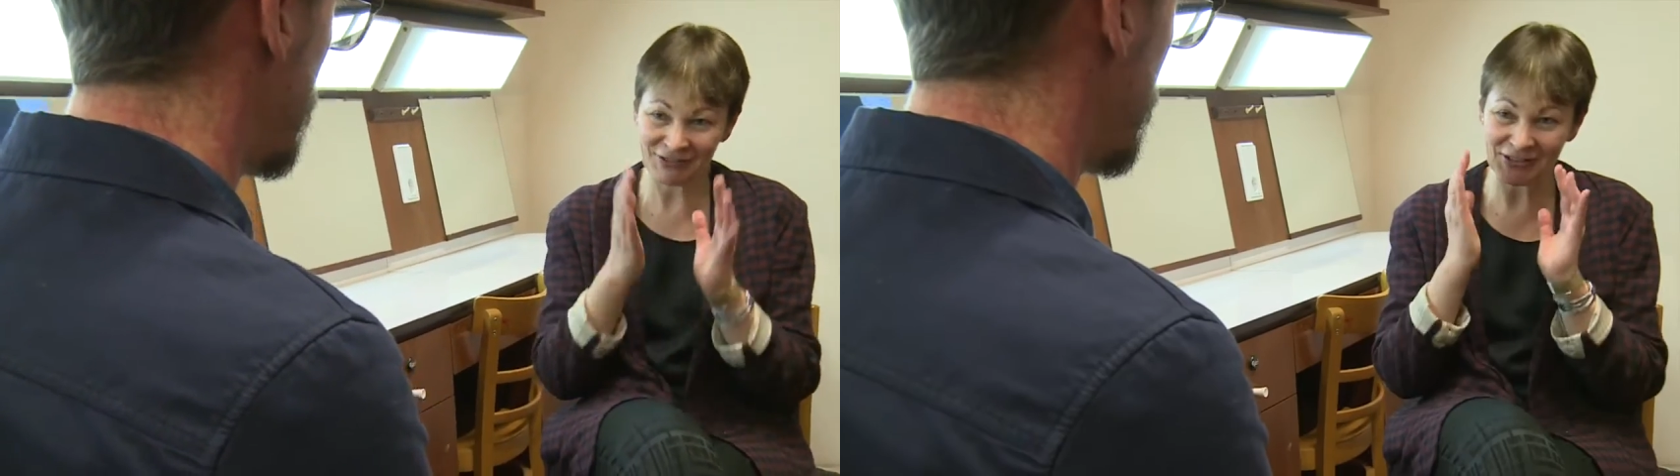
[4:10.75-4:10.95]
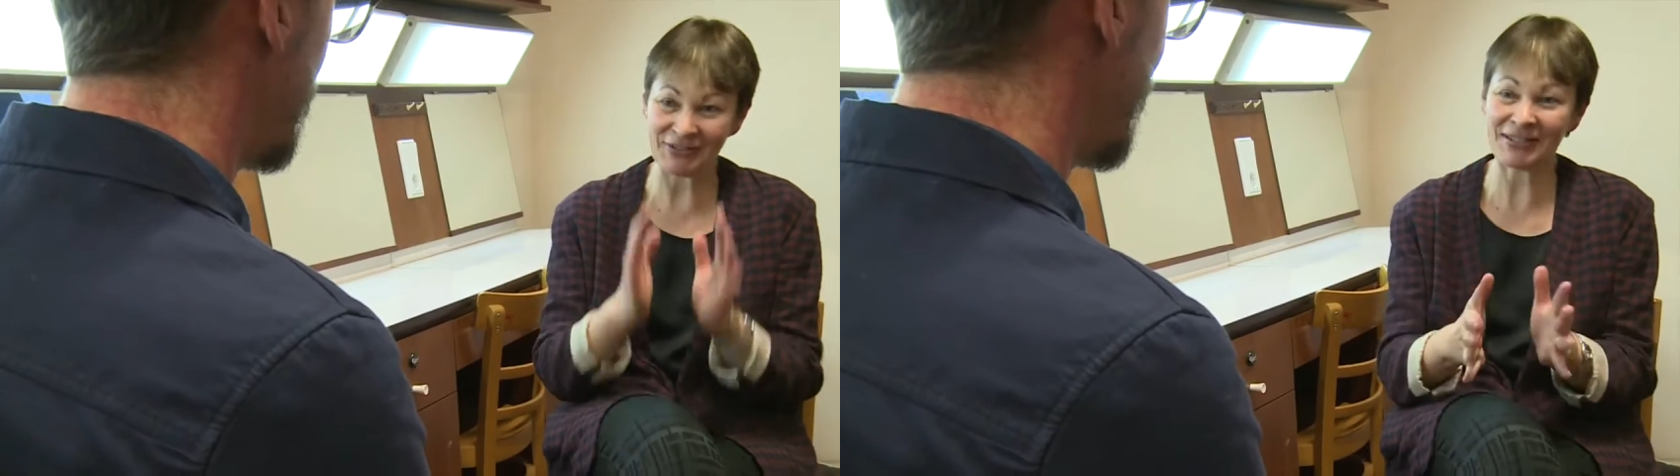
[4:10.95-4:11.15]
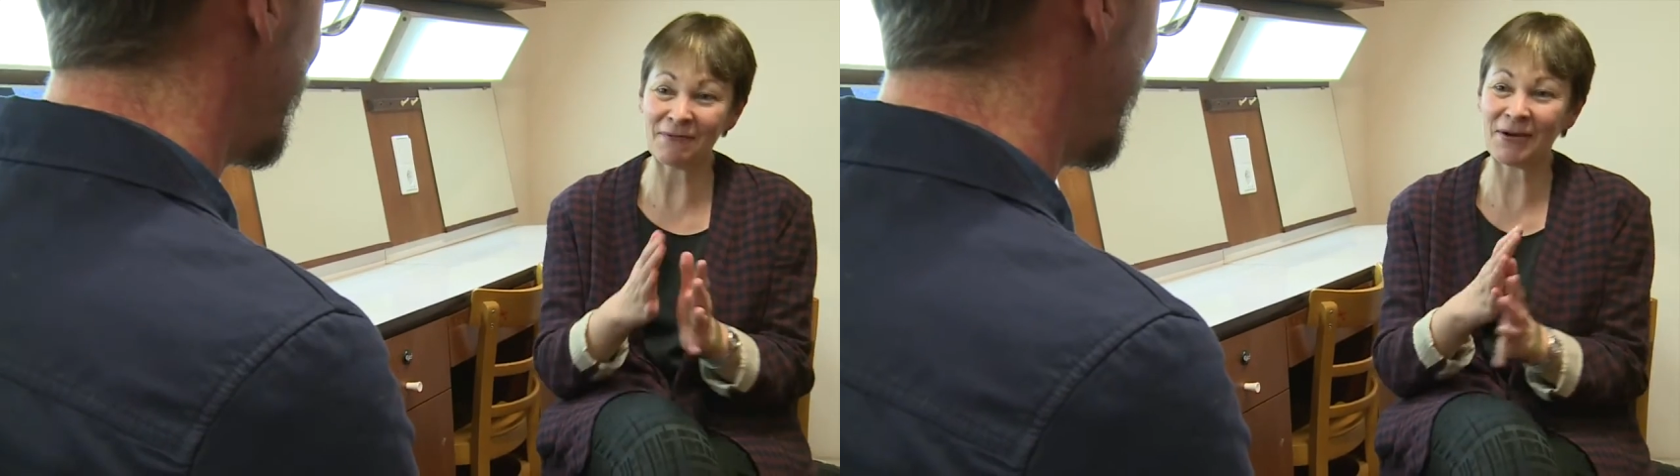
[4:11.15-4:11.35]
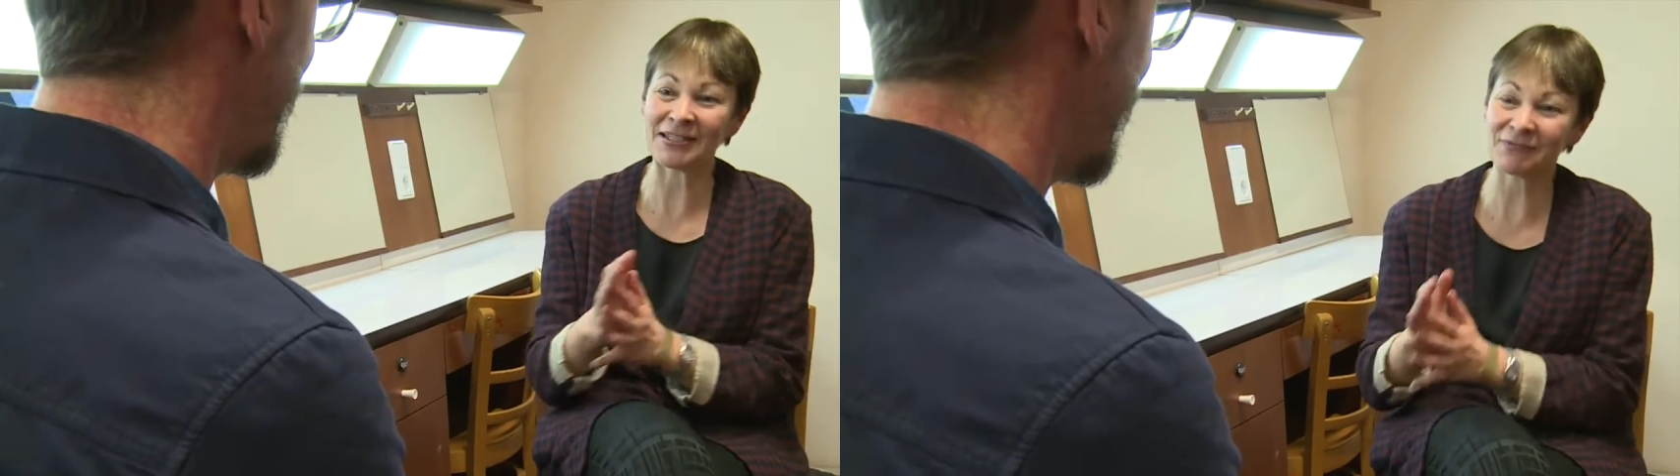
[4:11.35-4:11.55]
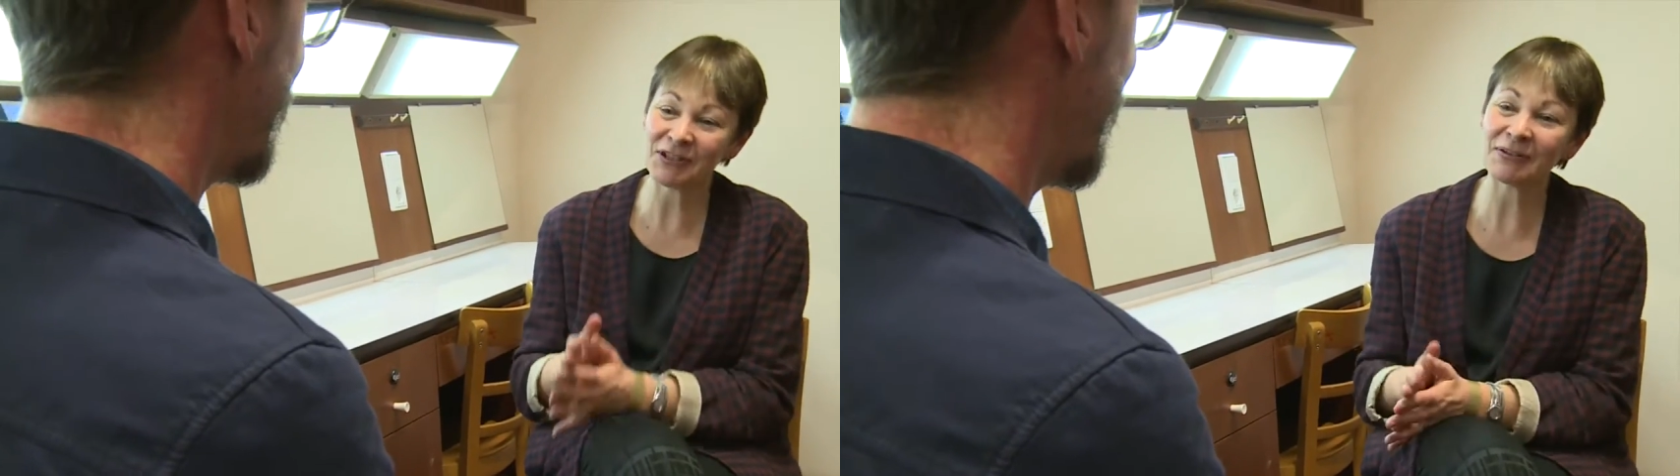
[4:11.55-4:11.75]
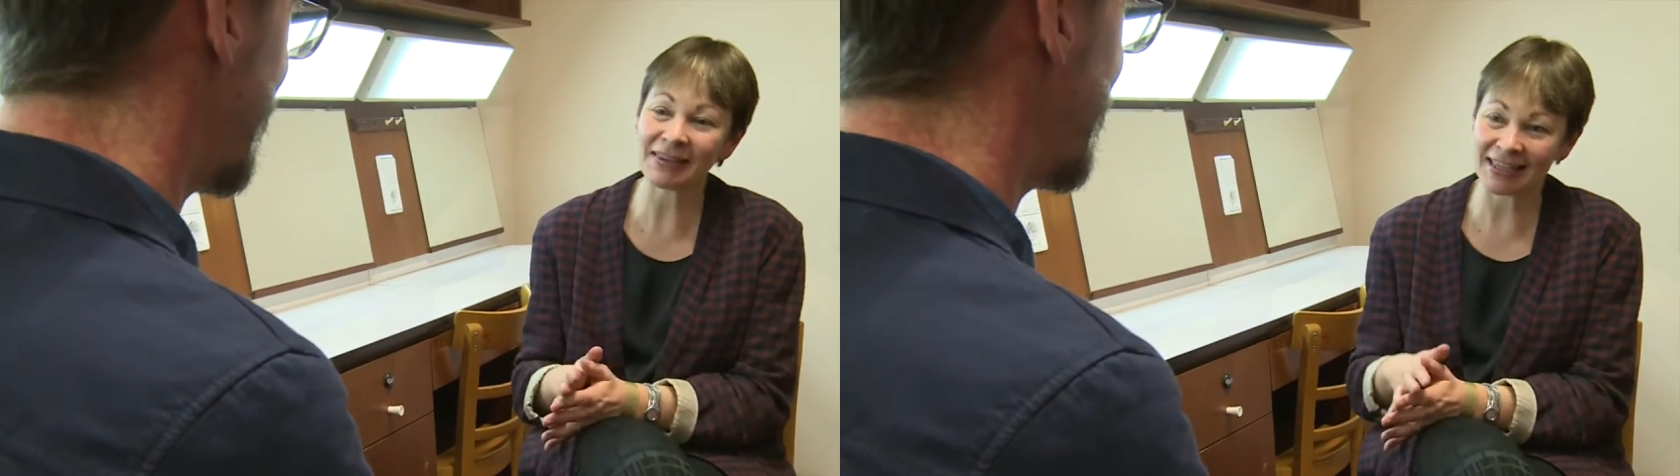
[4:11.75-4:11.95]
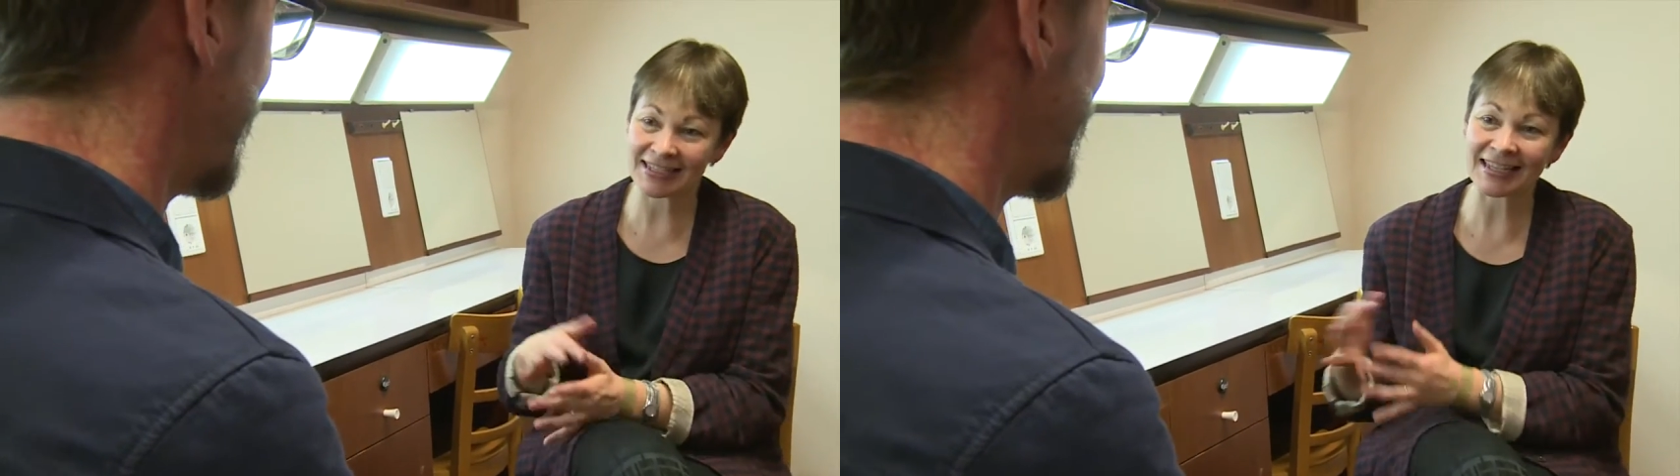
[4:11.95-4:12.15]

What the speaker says: you know, set ways of doing things,